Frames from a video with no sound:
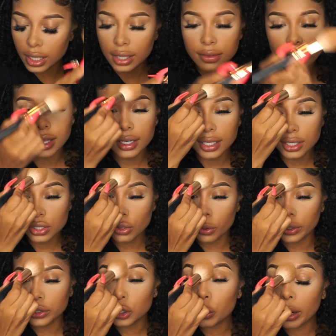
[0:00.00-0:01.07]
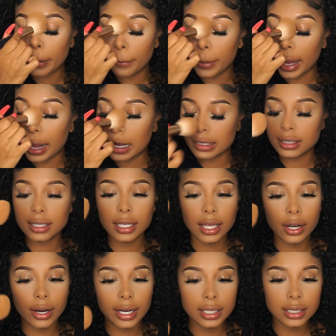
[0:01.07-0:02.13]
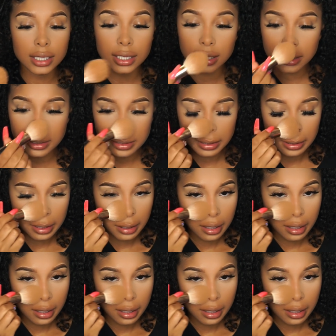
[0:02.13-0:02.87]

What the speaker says: and then he's going through our bags to get our IDs.